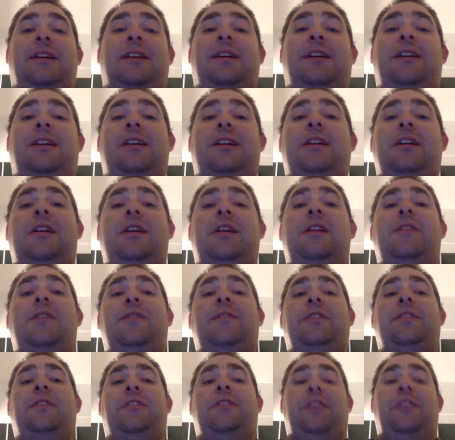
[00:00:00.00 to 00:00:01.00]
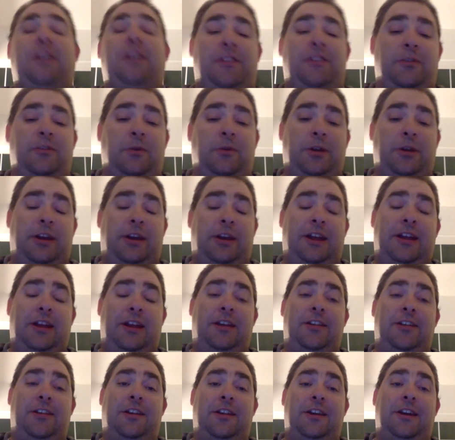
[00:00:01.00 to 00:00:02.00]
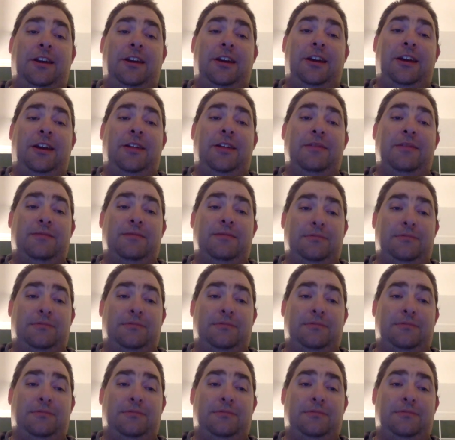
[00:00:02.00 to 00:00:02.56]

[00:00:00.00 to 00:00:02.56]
And if the season were to end today,